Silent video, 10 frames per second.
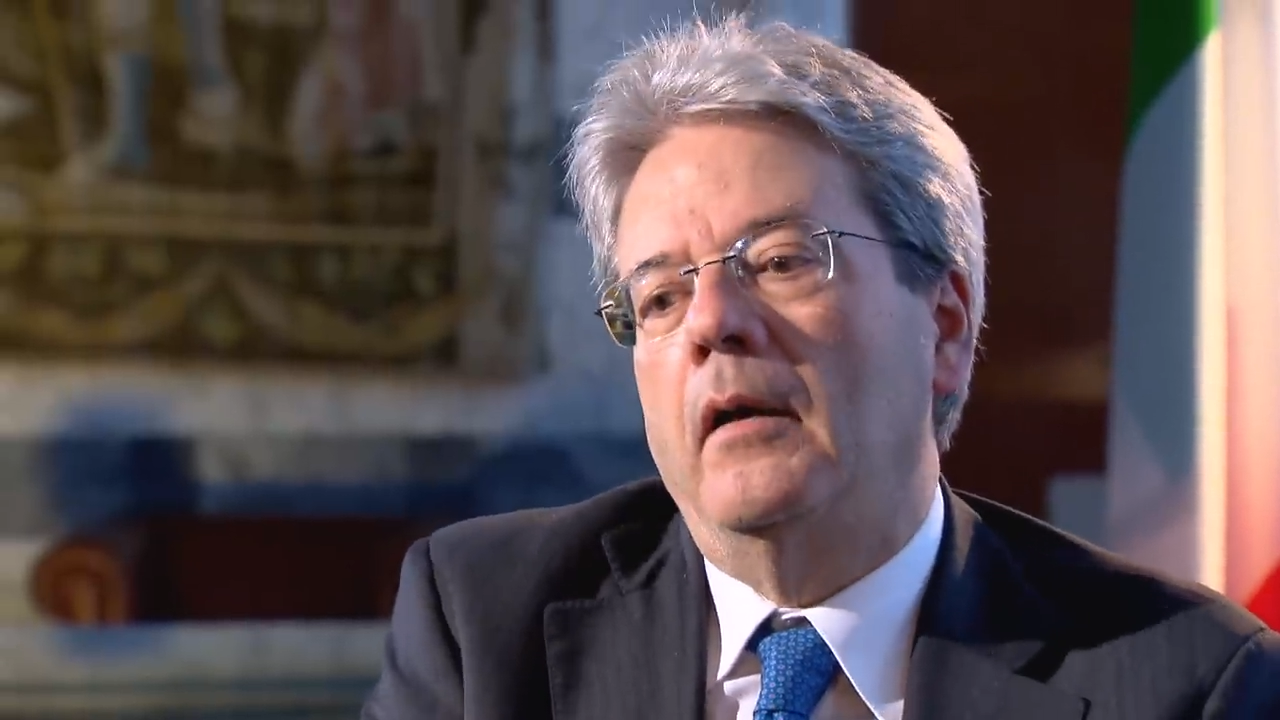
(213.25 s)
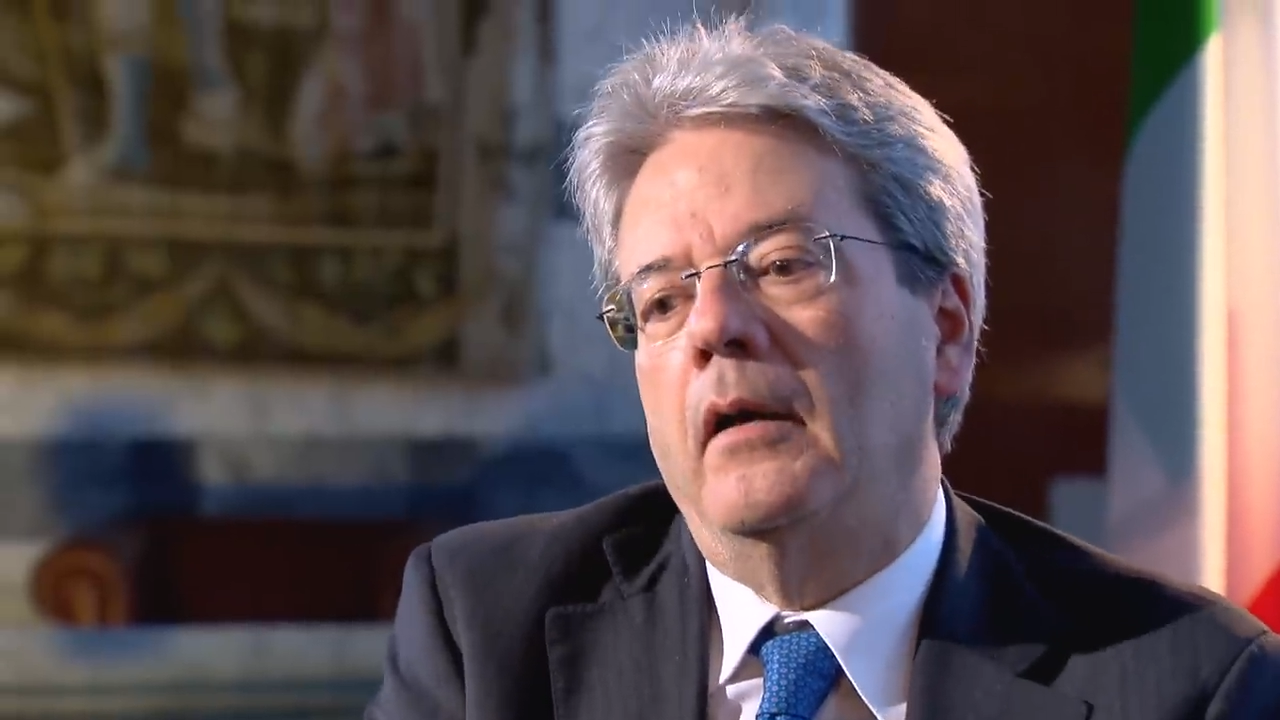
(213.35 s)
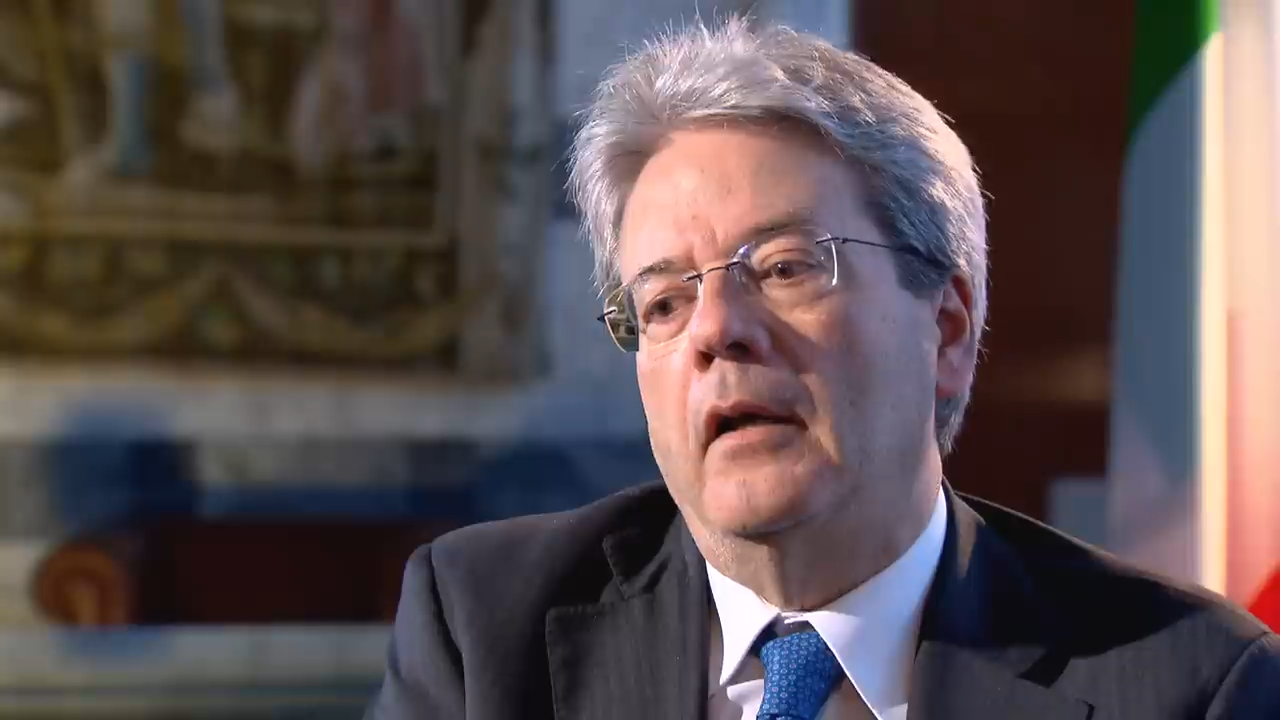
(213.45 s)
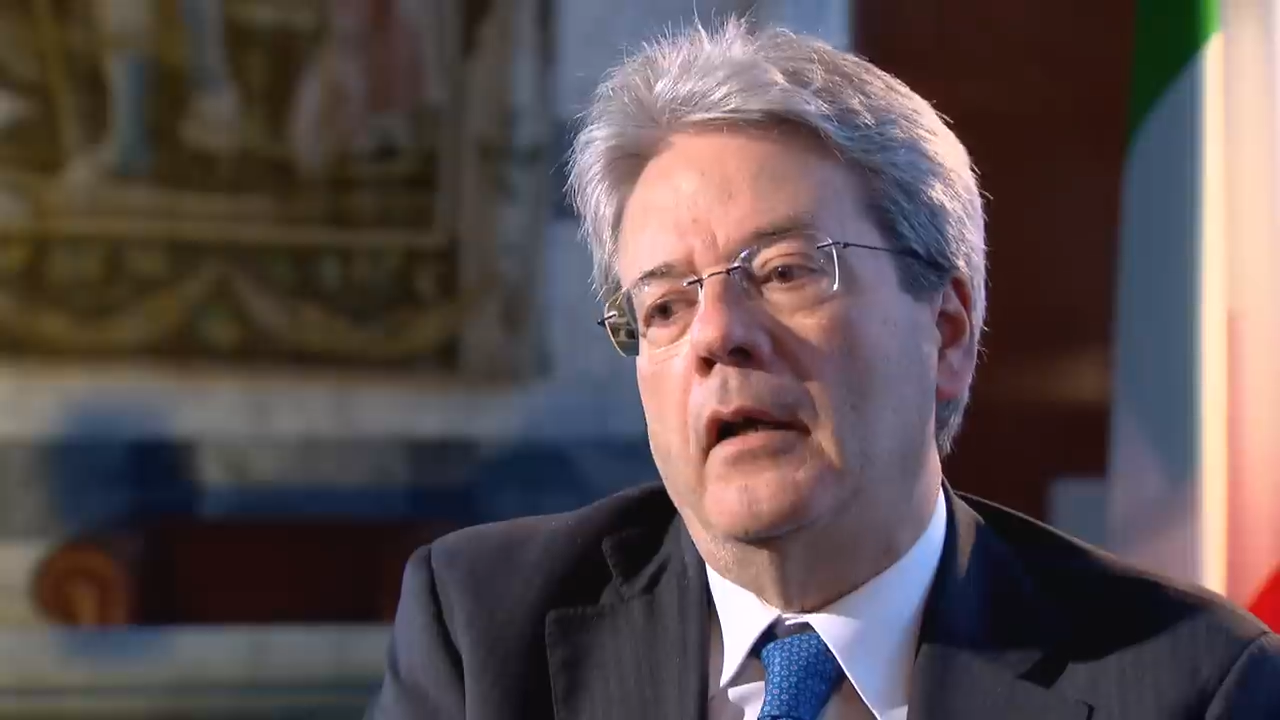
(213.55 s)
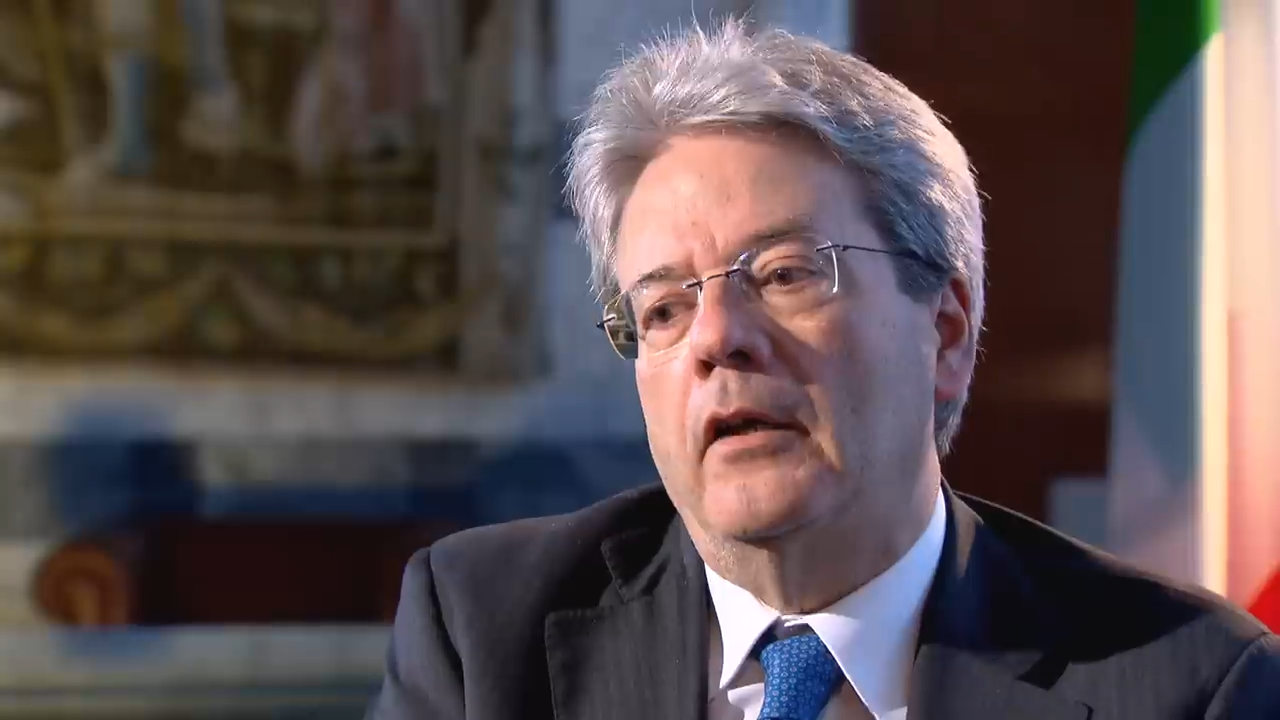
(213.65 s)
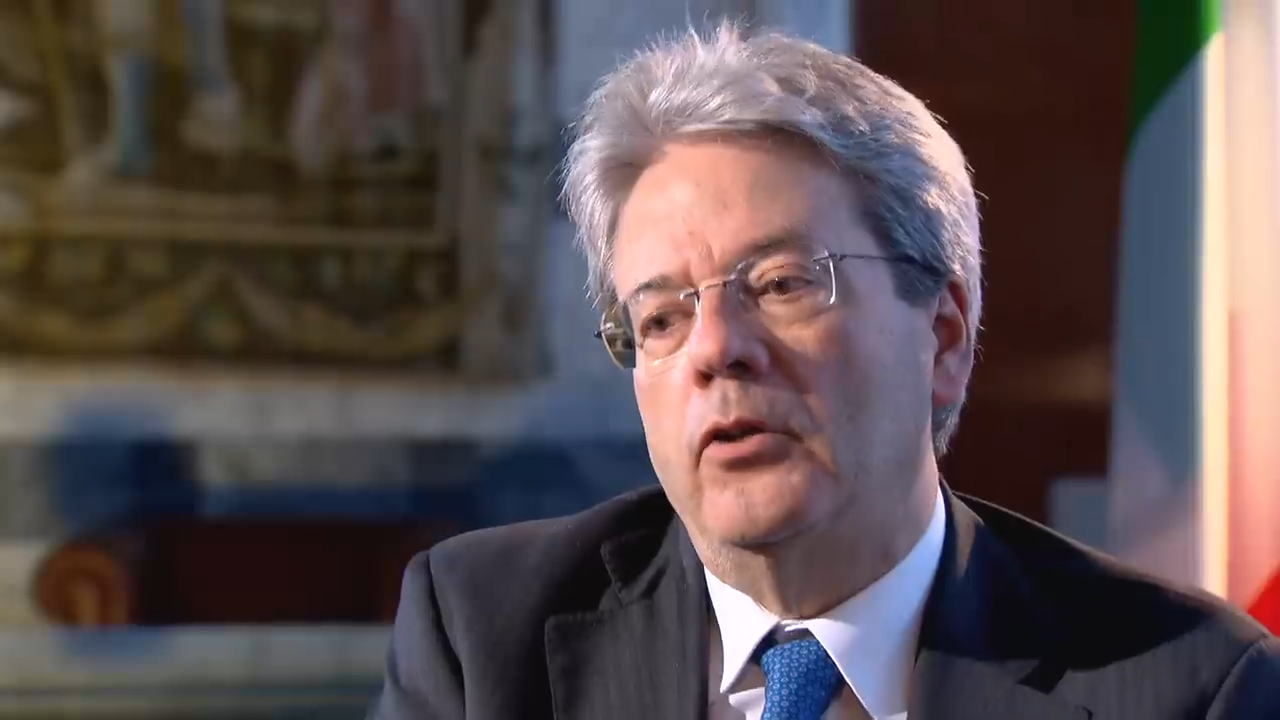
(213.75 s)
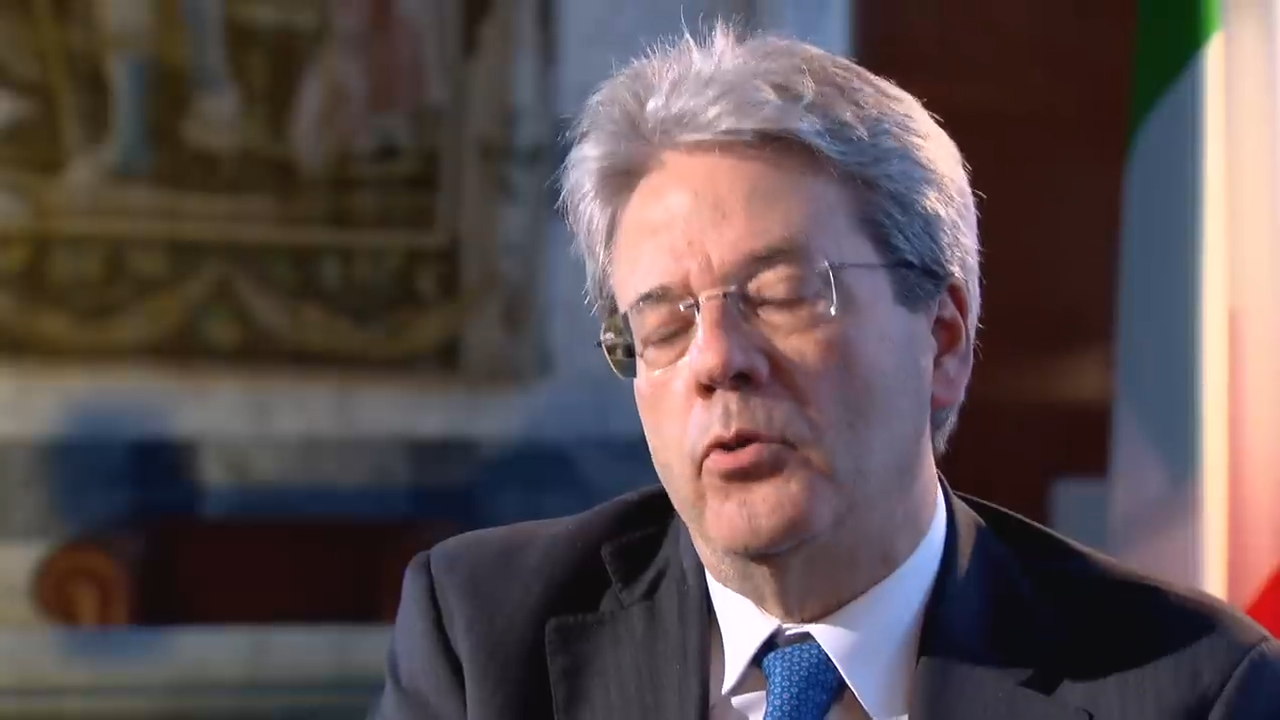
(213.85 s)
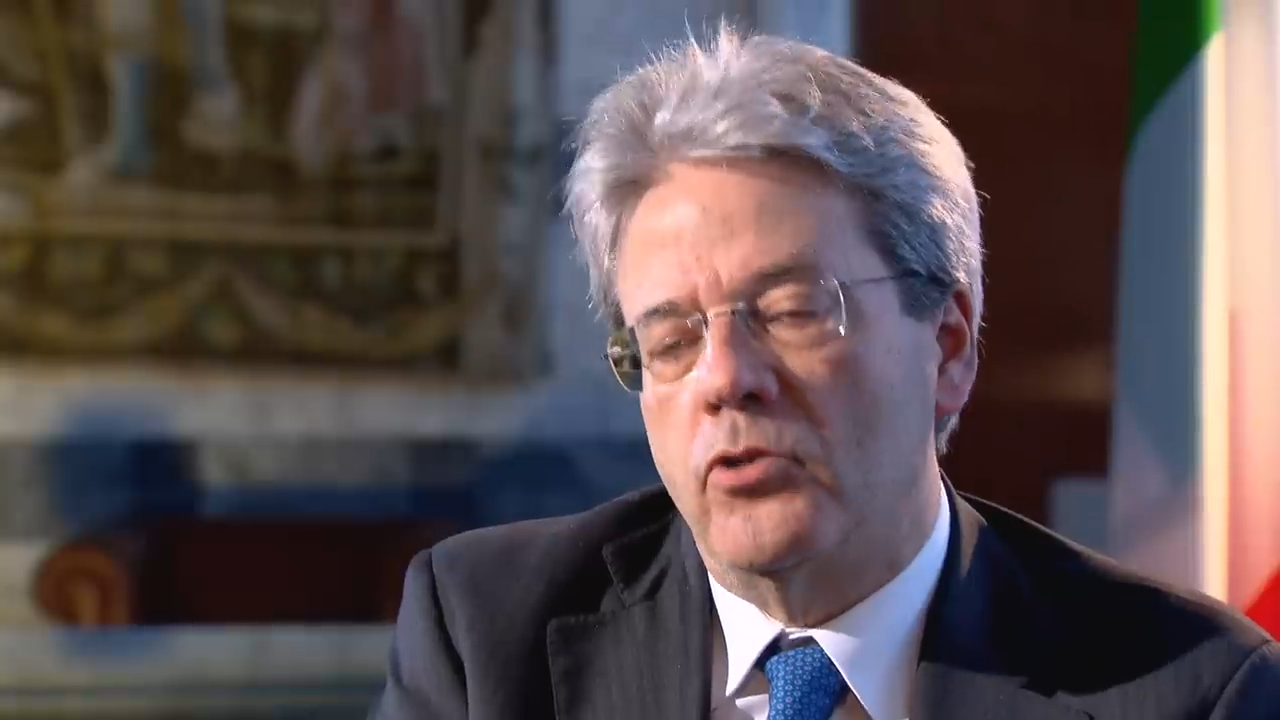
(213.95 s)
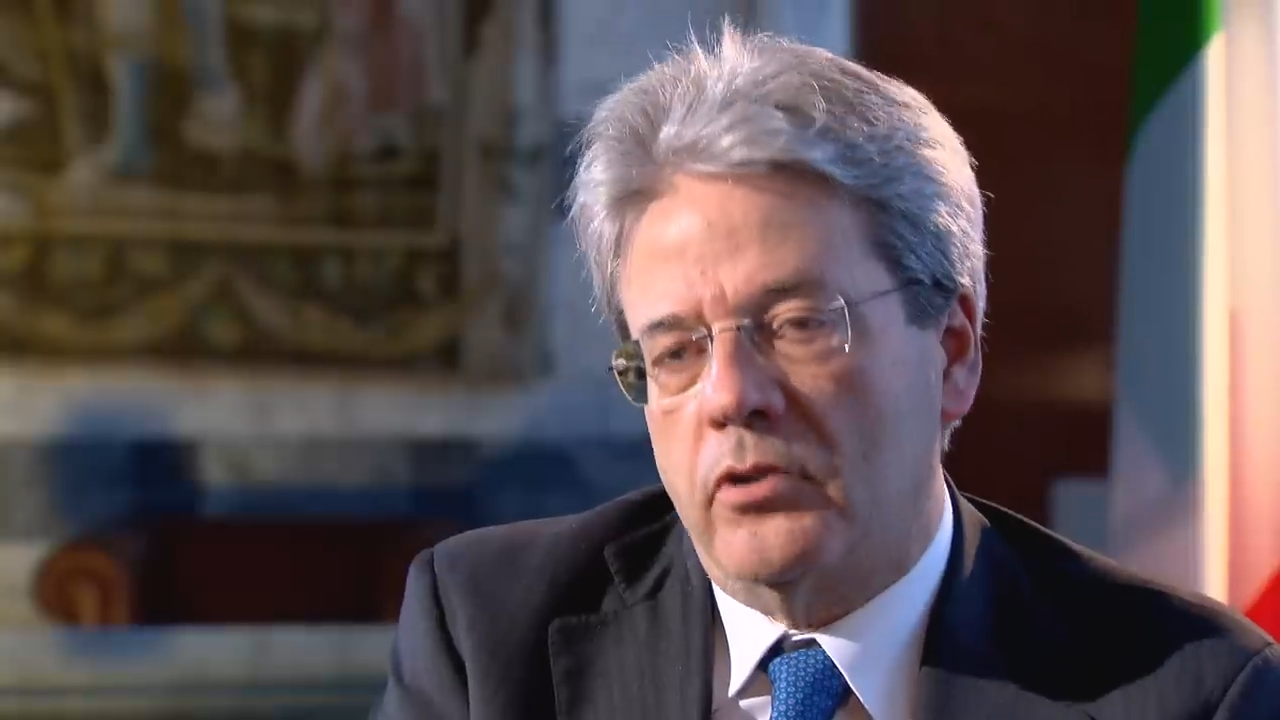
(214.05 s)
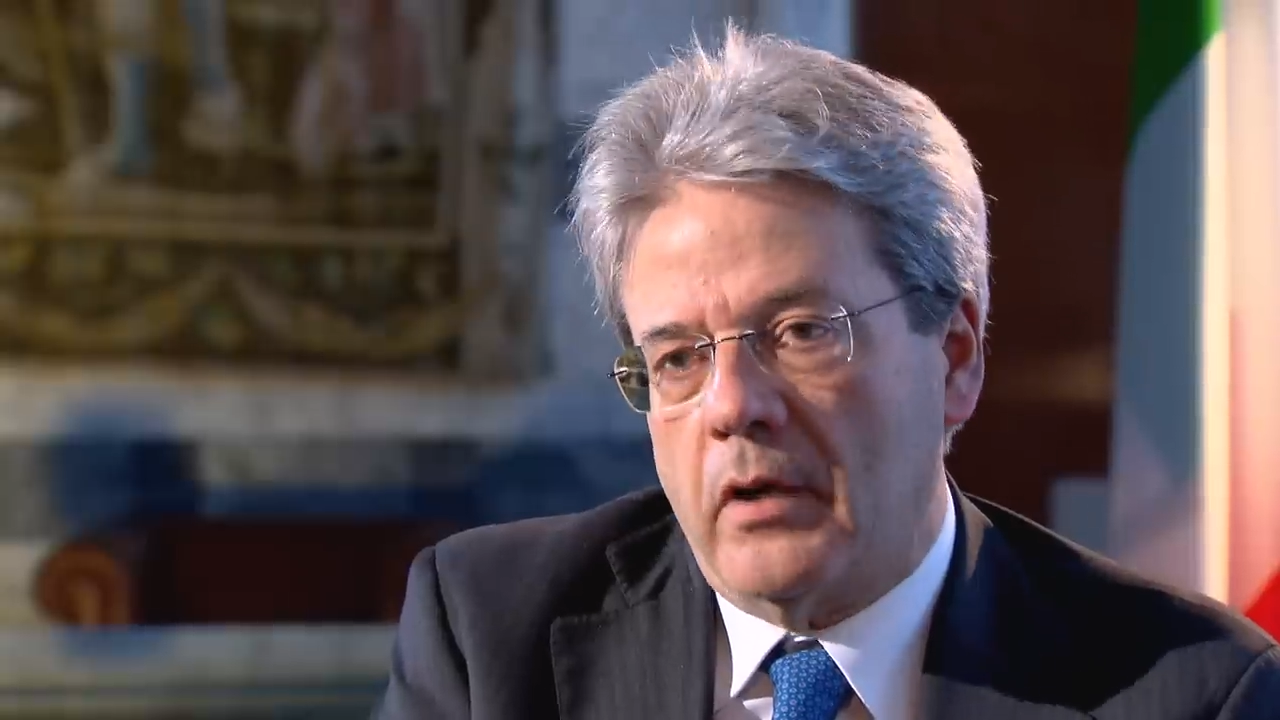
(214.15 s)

uh, huge